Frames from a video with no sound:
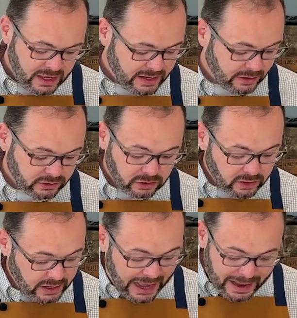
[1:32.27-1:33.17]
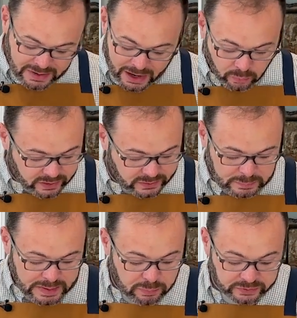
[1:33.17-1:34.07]
Now look, I'm not one of those
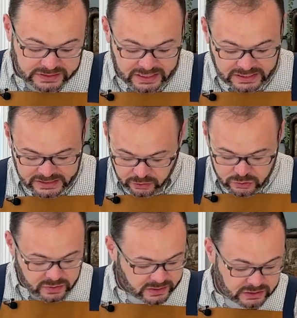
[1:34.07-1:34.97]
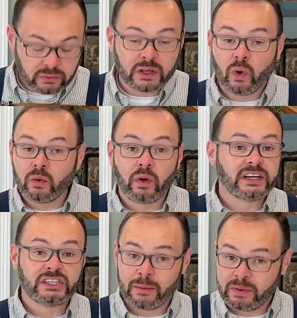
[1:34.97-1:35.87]
people that's gonna tell you there's only one way to
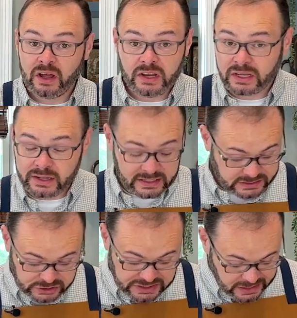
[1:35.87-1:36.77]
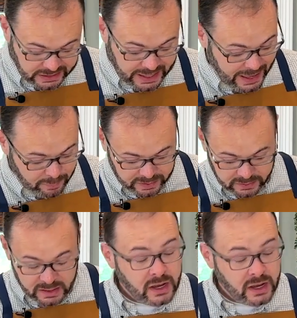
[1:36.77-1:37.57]
chop an onion. It's just not gonna happen.